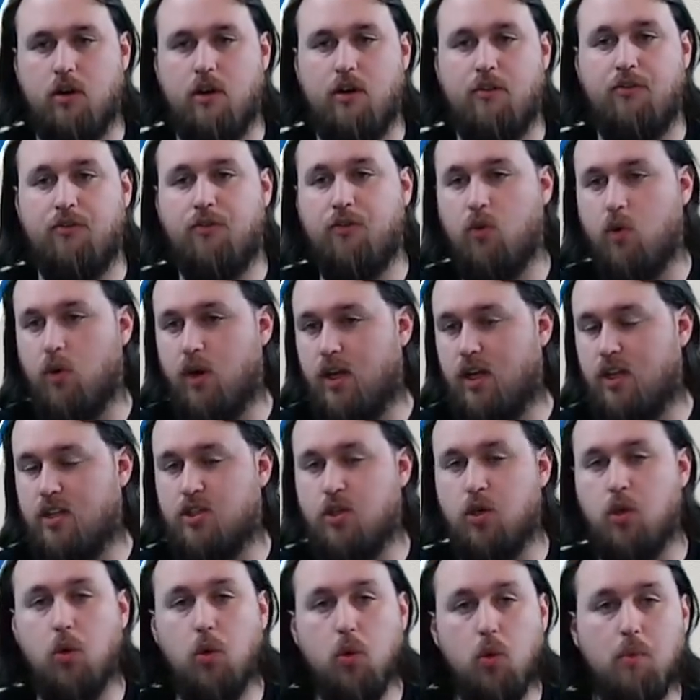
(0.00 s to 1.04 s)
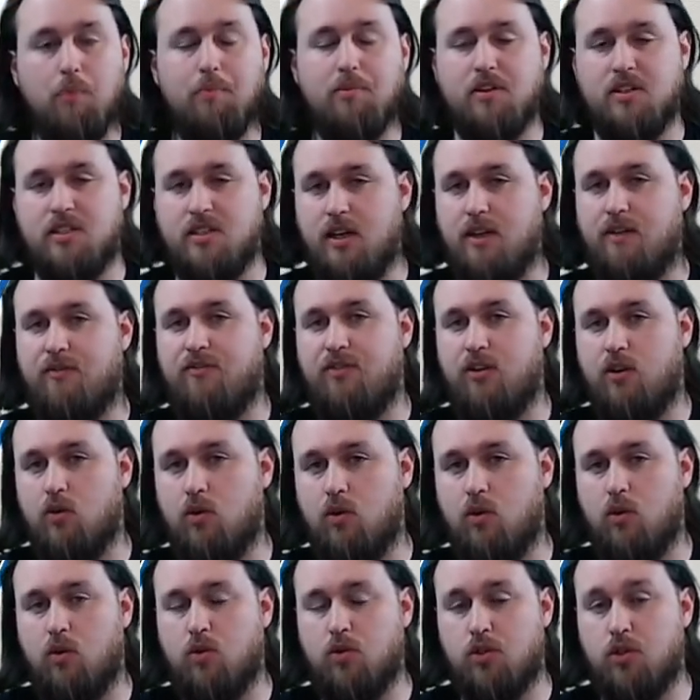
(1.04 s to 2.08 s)
a 42% field
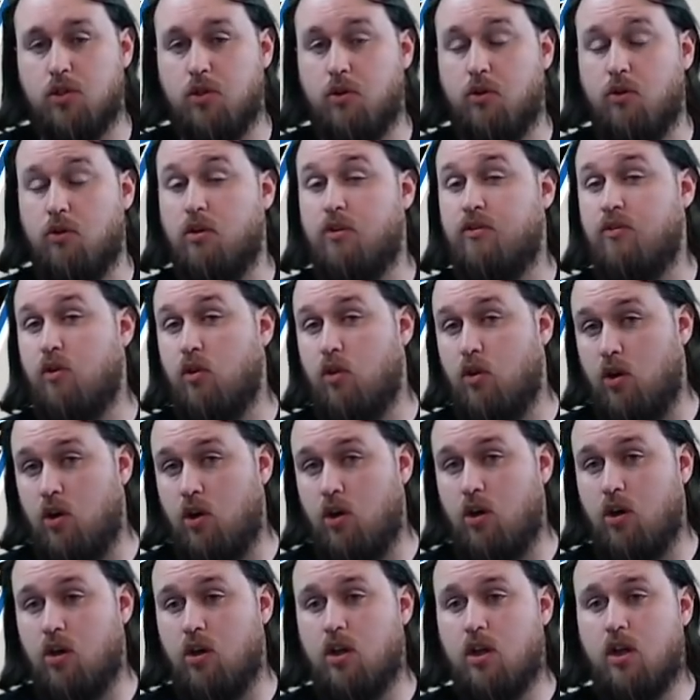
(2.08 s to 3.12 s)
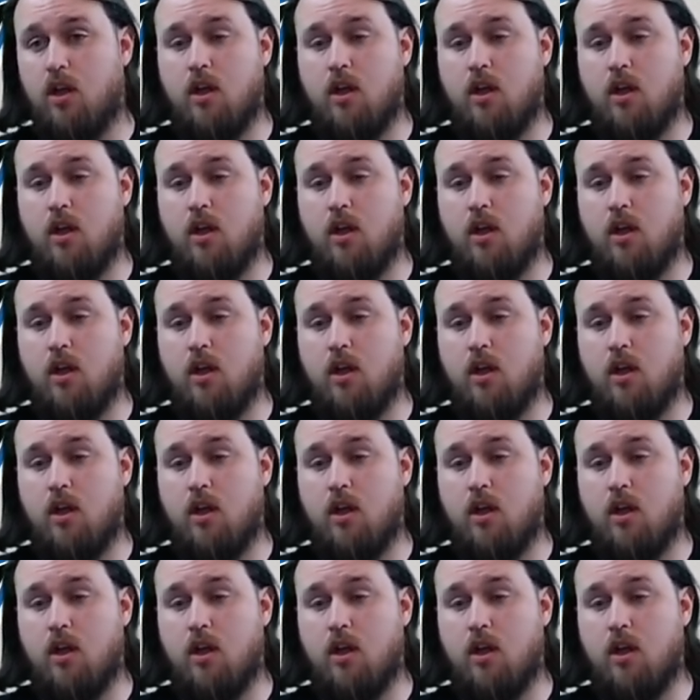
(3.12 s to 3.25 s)
goal shooter overall